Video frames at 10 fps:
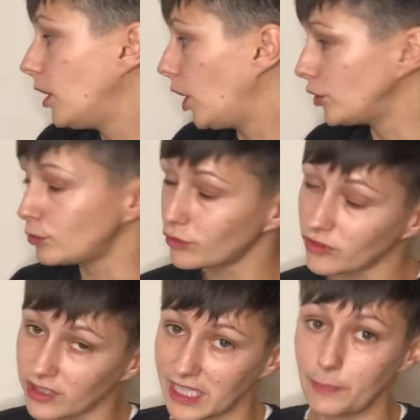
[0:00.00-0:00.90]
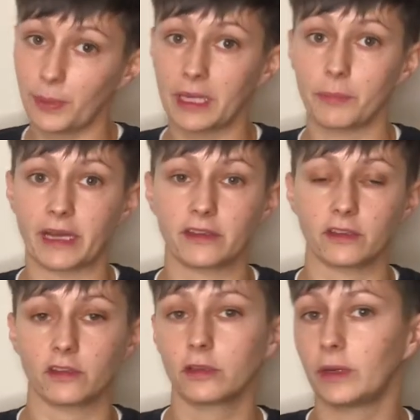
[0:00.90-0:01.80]
Are you sleeping better?
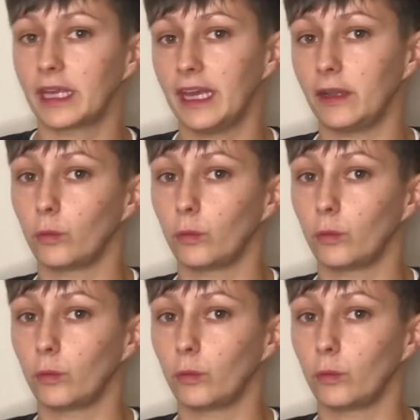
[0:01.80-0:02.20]
So again,